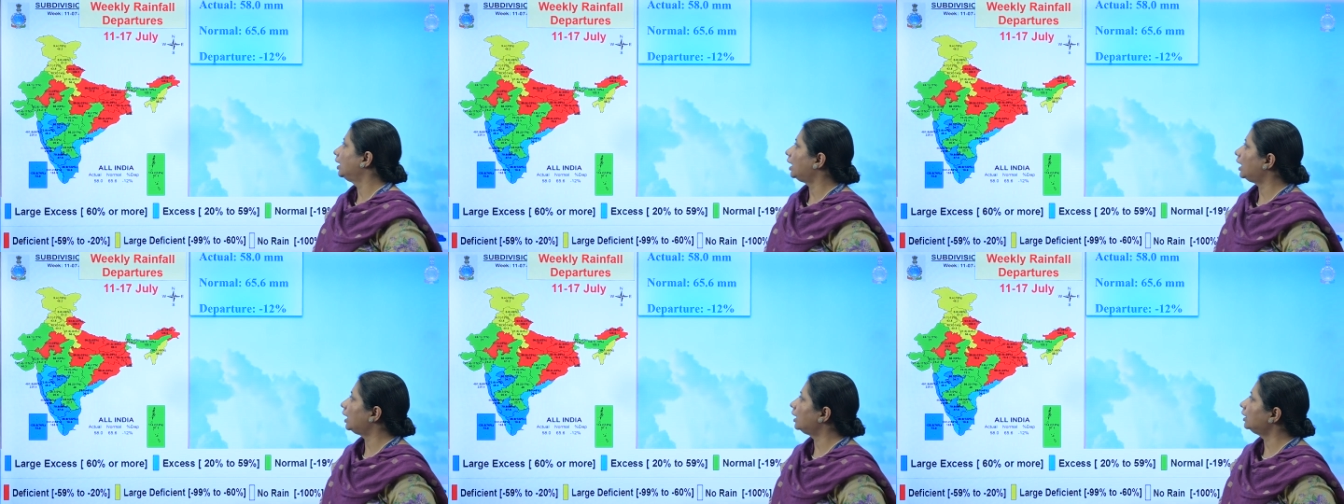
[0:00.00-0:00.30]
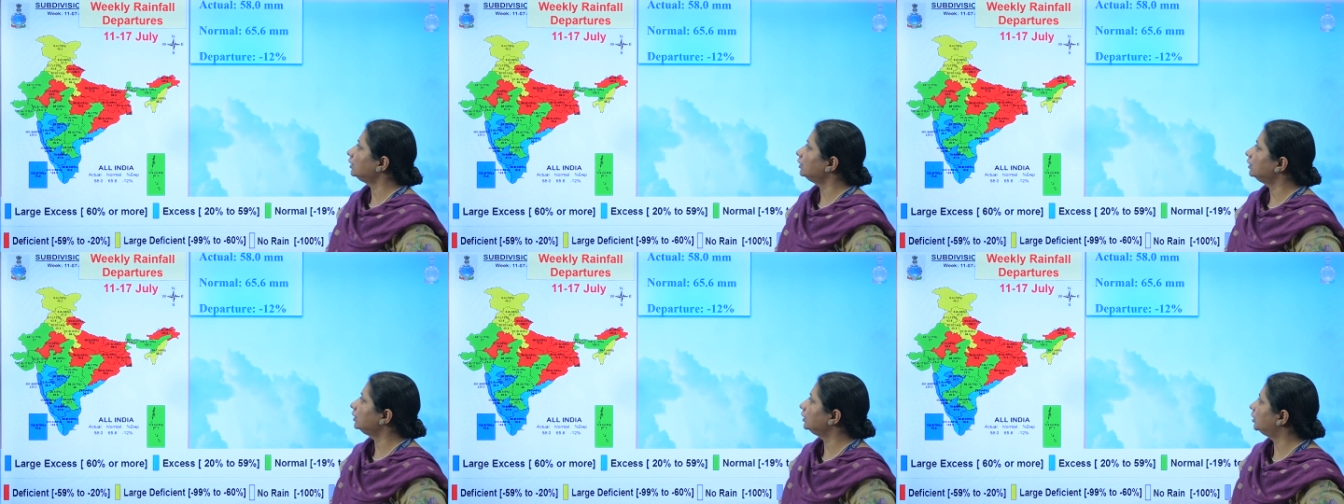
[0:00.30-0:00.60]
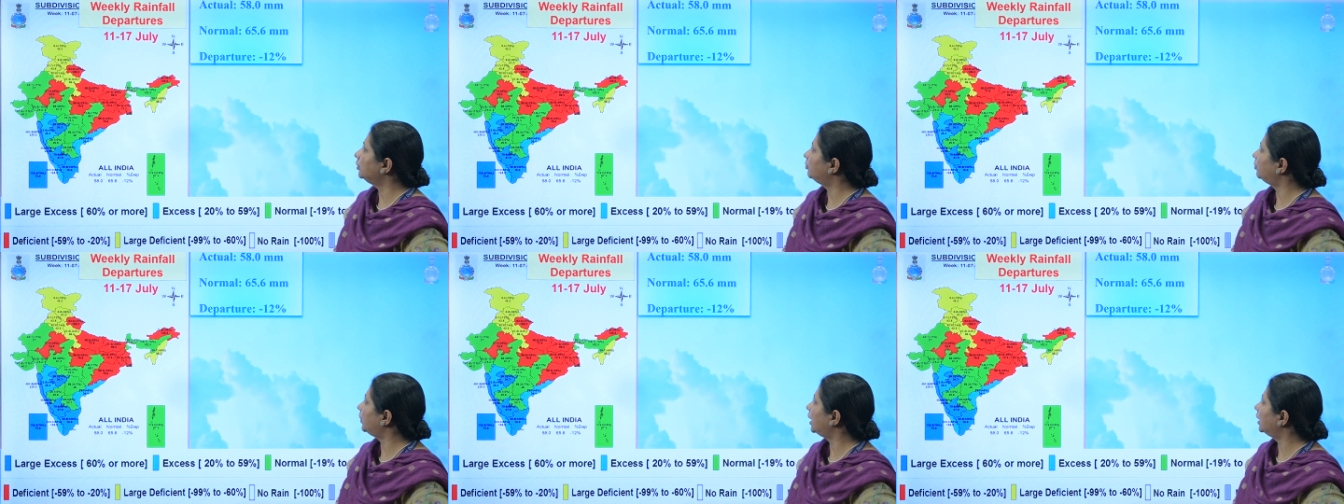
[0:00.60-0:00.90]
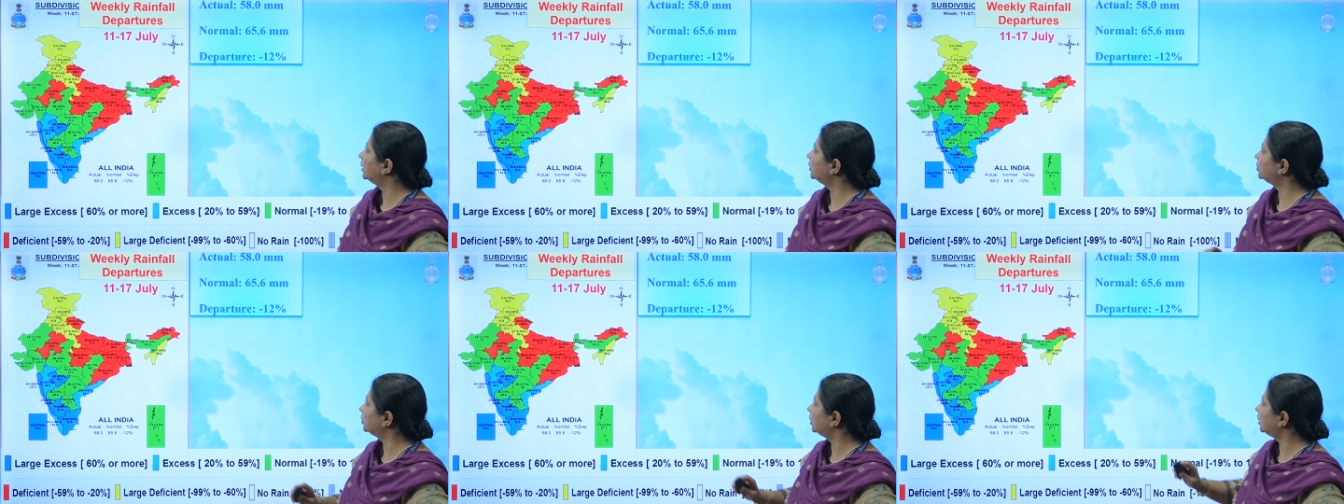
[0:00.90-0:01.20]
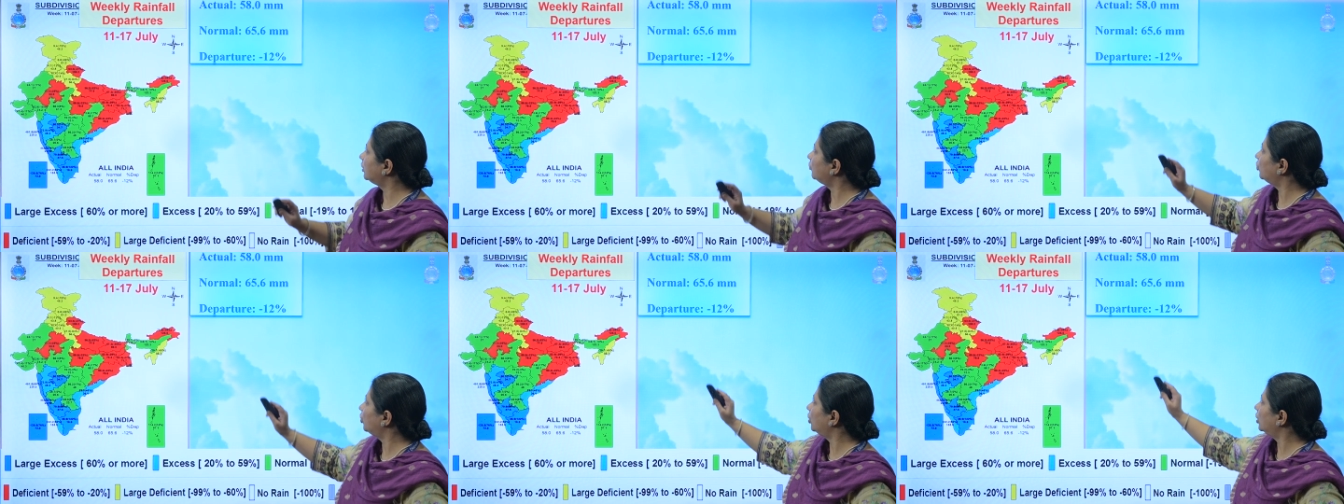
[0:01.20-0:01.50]
and the
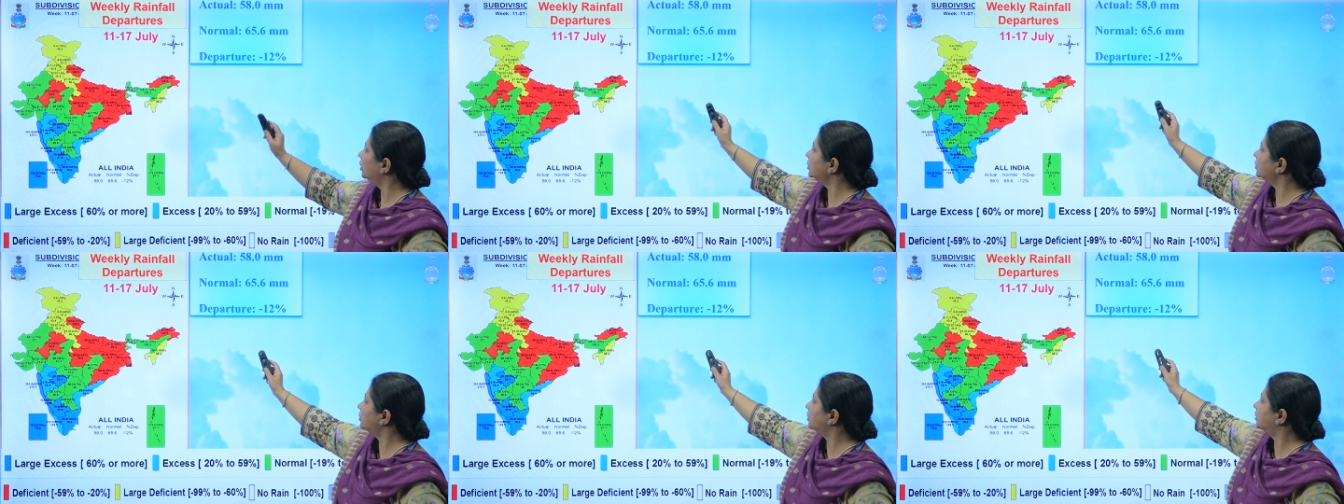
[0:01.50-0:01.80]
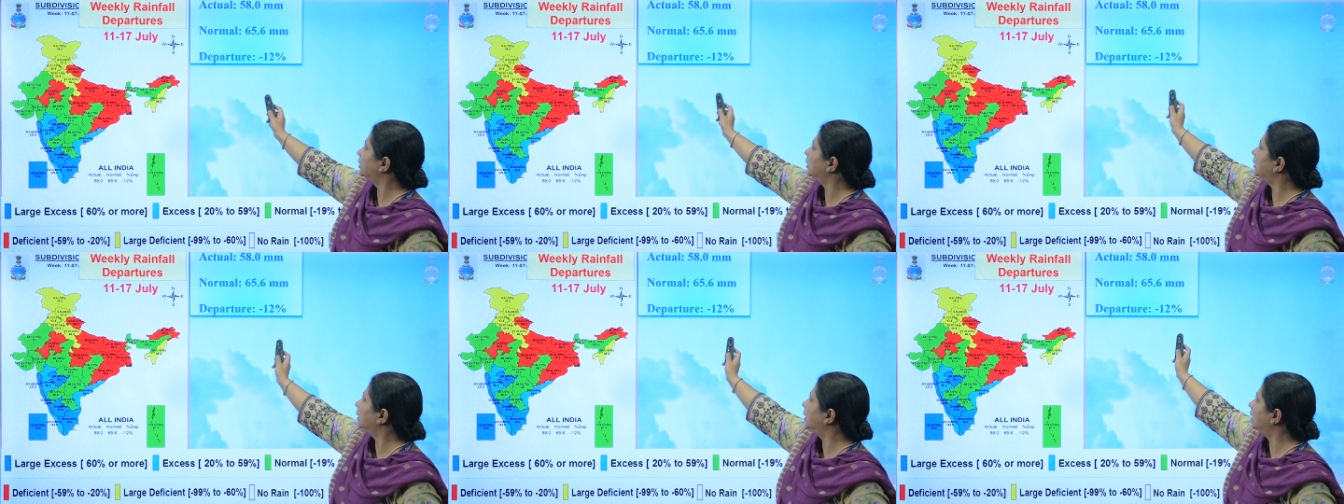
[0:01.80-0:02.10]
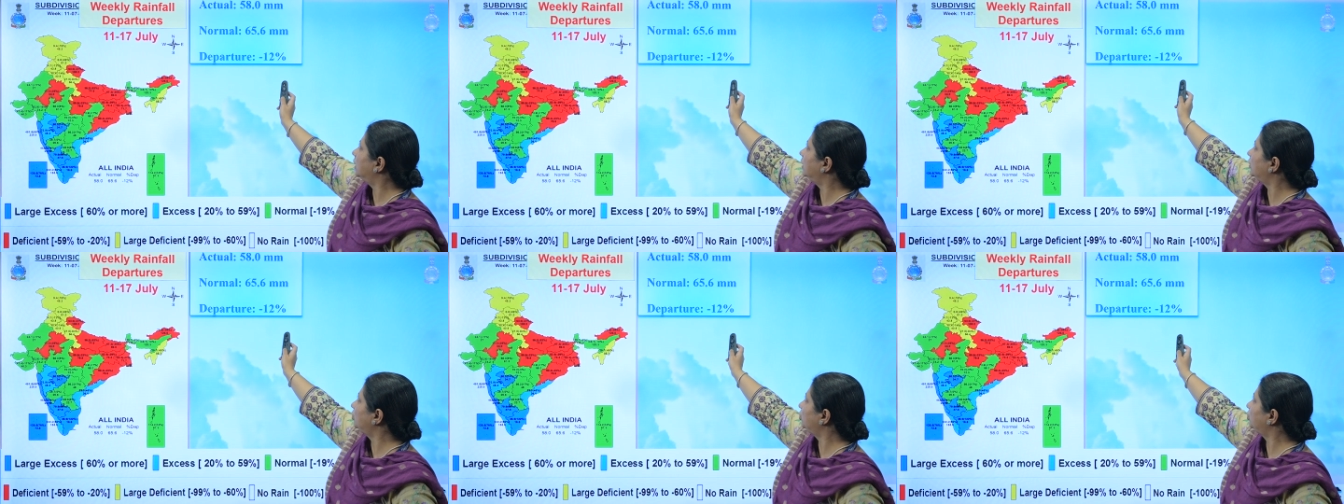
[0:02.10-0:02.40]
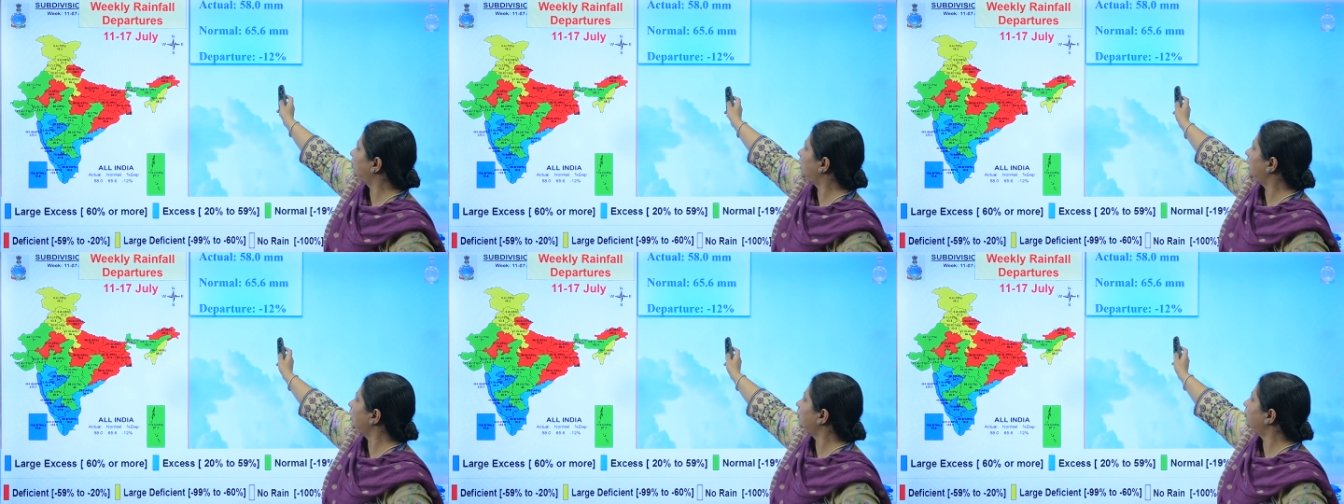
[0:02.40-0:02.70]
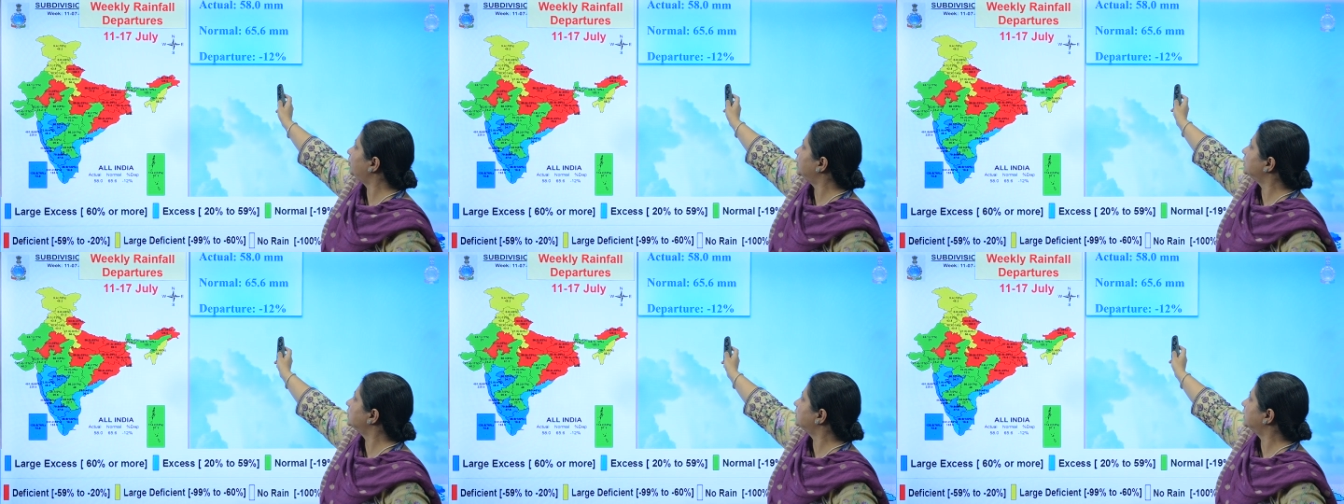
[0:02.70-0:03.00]
departure was
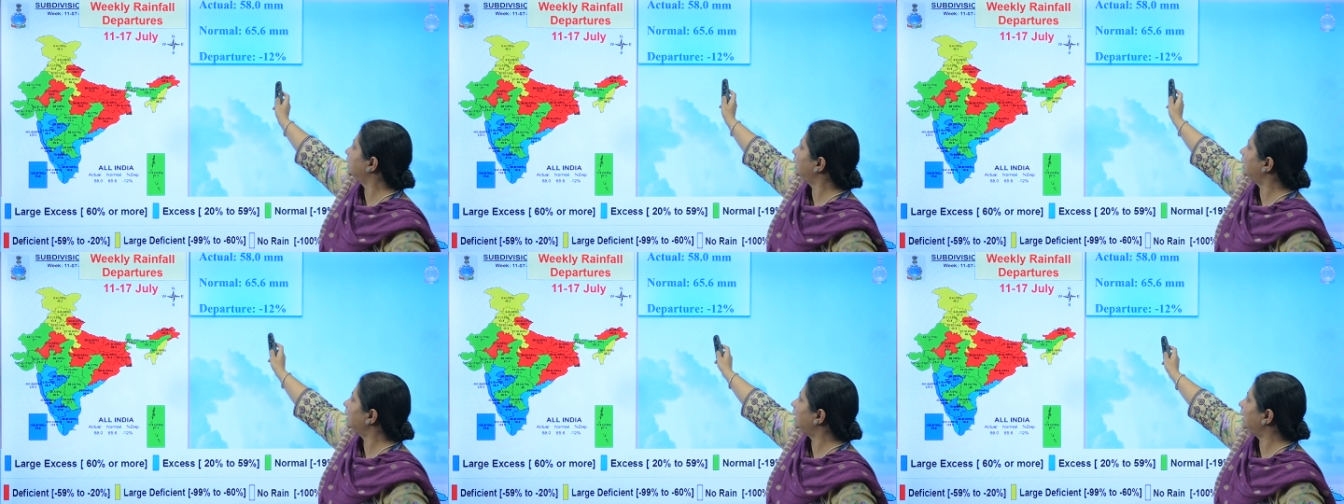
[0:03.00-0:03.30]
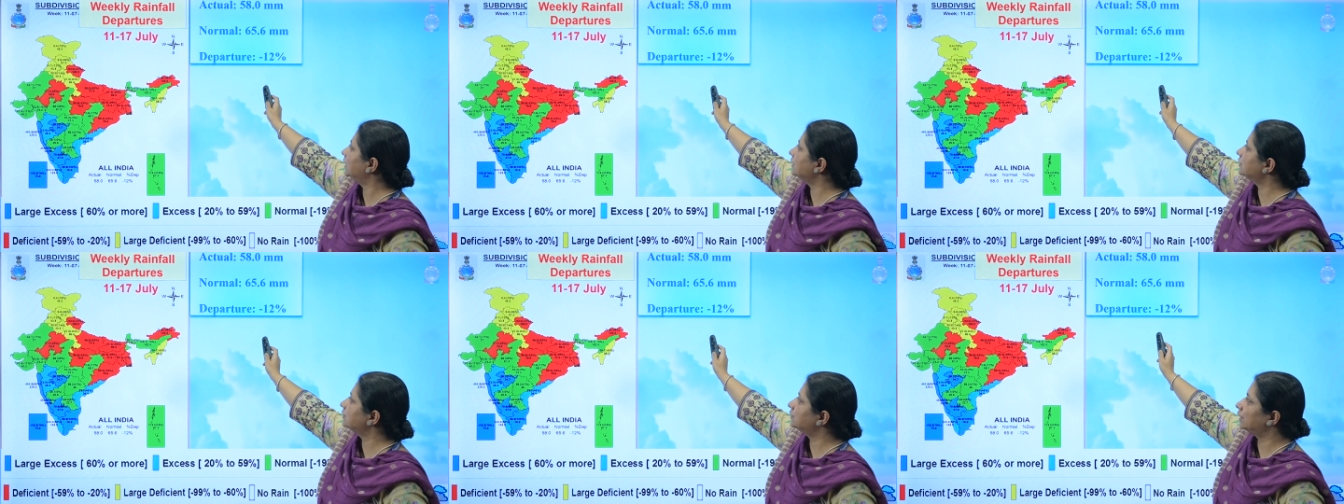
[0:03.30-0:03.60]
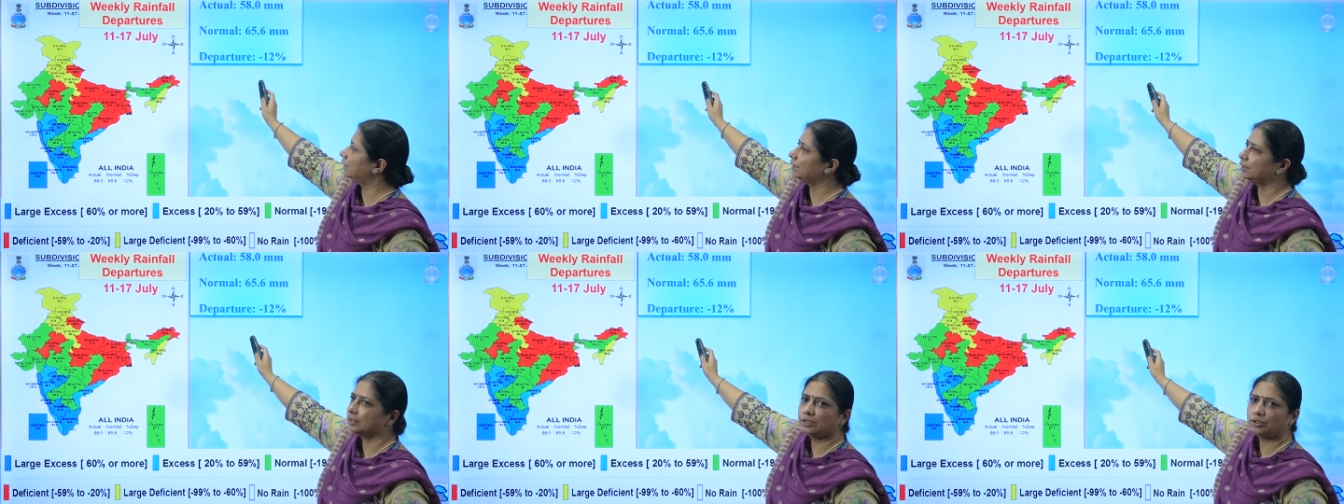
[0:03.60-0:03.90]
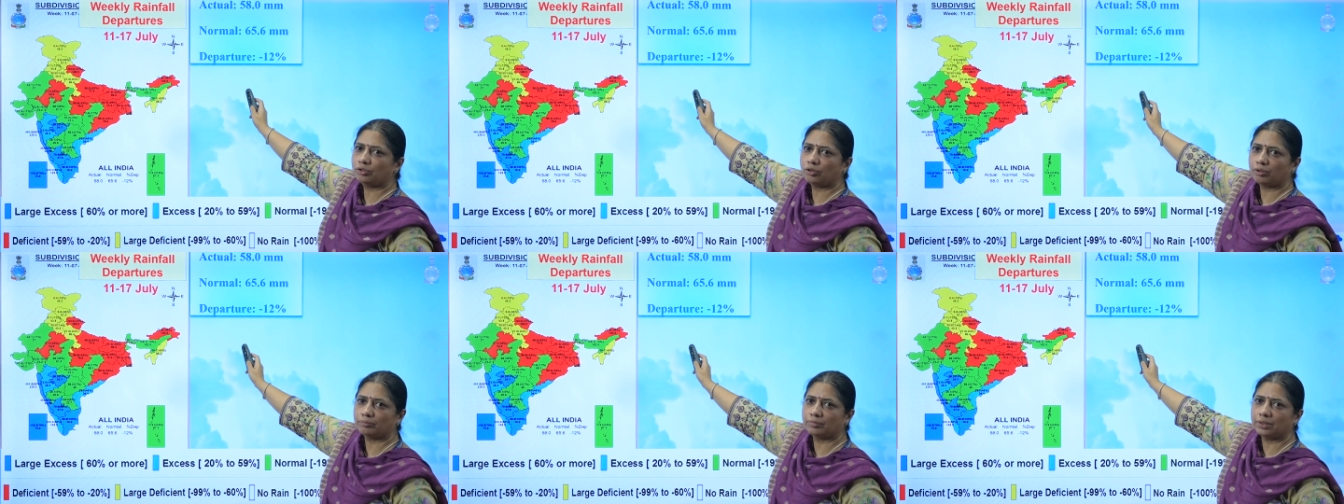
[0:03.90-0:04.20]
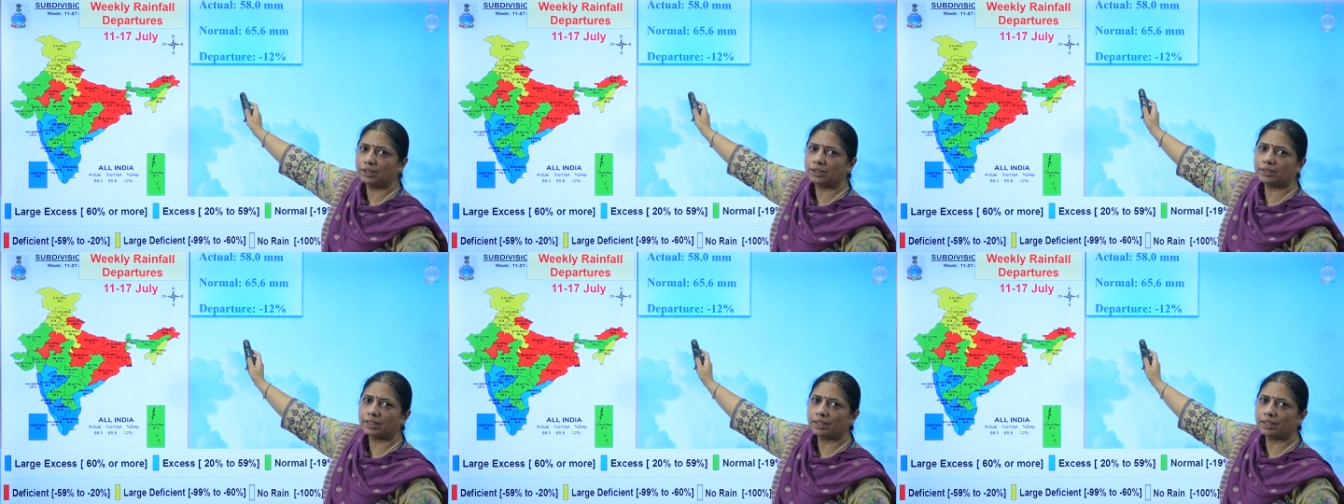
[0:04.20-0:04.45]
12% less than the normal.